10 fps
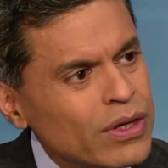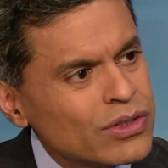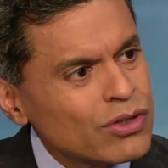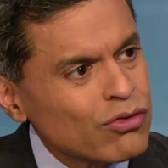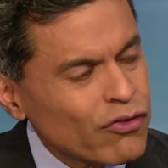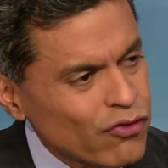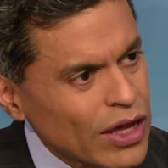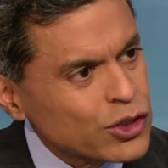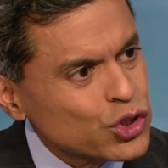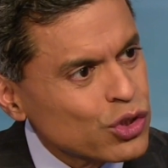is a
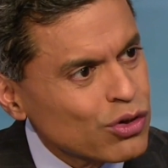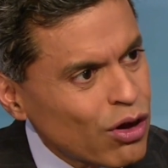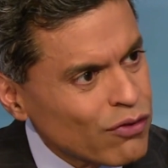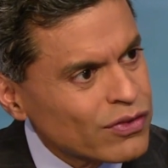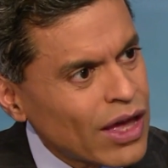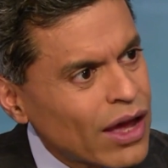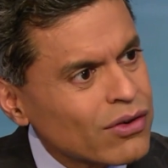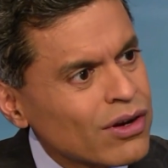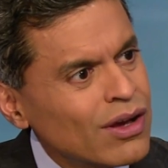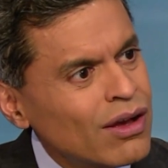reflection of
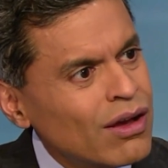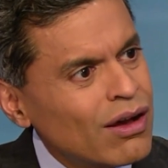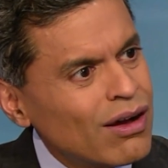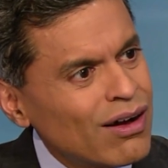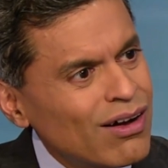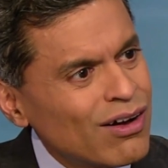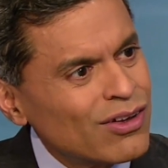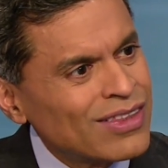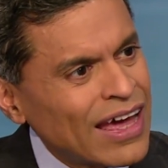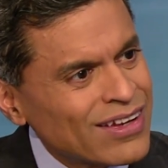that uh,
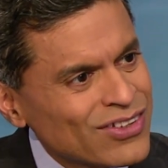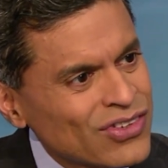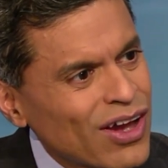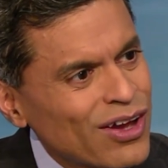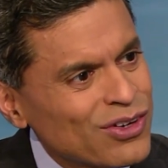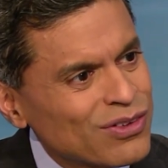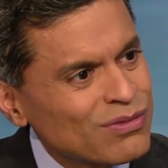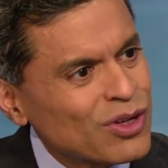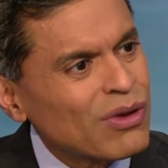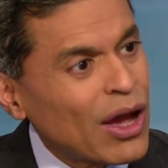that desire
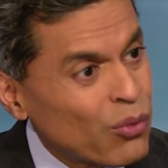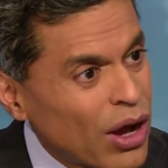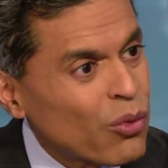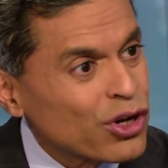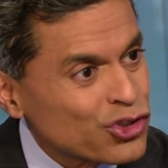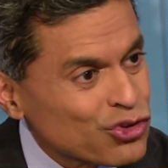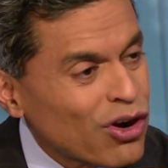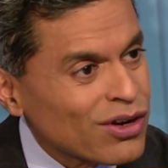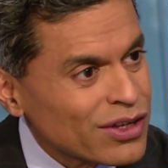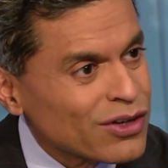I, I, want a
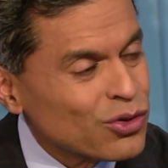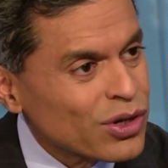strong leader who